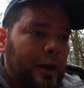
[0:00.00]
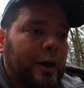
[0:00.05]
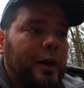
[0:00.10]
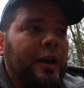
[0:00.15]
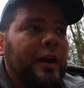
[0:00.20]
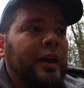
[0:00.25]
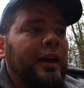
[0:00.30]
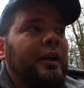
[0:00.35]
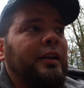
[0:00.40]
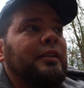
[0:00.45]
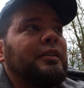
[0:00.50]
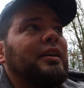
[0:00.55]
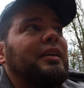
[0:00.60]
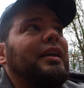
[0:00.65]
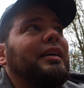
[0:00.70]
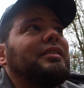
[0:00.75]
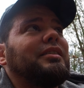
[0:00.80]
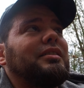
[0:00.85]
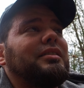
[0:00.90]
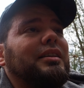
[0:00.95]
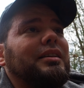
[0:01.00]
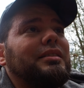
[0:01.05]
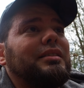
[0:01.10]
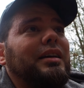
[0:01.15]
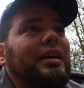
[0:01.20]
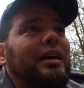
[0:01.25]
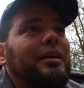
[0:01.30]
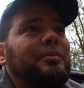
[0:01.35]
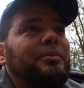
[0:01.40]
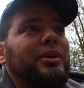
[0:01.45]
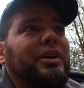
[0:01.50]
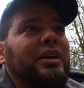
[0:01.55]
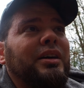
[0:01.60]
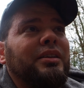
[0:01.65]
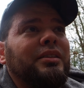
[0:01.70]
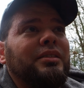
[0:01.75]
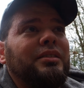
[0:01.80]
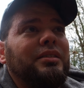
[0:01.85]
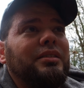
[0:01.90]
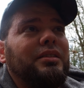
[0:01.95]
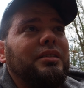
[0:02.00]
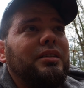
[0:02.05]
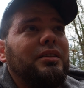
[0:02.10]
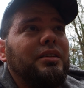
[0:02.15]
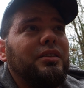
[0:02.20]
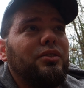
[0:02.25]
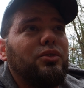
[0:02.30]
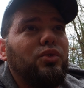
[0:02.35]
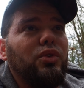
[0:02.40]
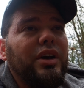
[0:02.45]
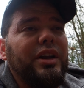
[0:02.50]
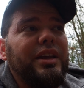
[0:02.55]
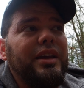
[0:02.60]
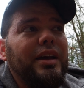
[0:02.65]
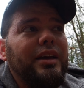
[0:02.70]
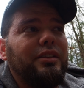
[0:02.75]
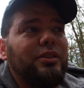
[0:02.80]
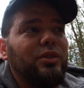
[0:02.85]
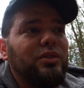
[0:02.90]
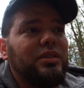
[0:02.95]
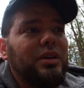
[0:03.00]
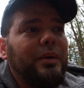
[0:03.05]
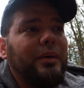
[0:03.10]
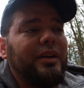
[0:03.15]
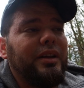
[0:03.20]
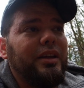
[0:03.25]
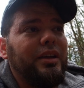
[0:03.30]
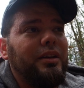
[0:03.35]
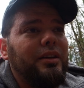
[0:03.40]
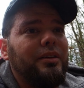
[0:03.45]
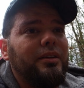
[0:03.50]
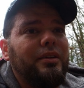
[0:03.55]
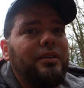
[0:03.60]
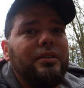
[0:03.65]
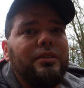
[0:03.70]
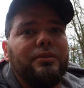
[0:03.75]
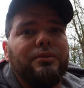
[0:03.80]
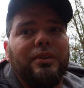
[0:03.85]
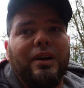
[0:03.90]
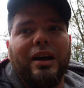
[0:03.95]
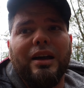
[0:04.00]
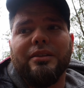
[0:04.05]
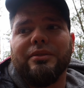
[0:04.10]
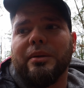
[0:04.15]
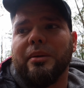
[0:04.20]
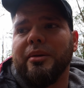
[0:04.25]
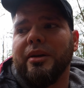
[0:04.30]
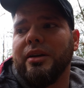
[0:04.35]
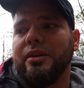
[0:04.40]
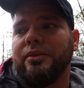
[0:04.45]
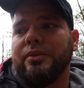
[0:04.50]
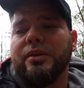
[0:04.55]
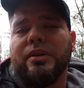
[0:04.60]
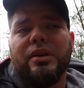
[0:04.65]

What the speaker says: and the lens is a Tamron 28 to 75, I believe.